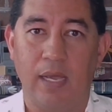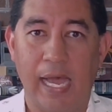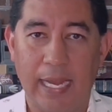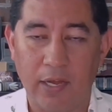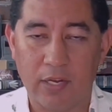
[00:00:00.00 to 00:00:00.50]

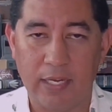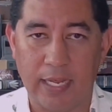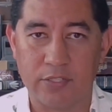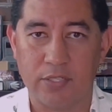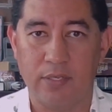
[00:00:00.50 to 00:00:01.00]
higher
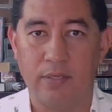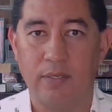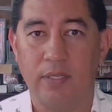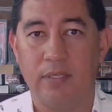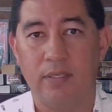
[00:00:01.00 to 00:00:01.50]
connection,
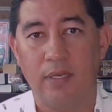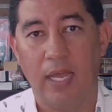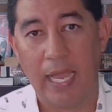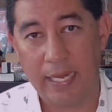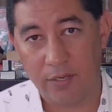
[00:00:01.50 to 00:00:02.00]

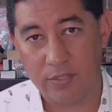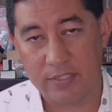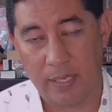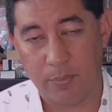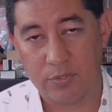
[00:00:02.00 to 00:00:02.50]
higher
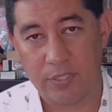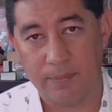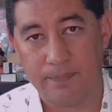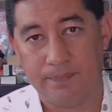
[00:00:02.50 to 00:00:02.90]
discipleship.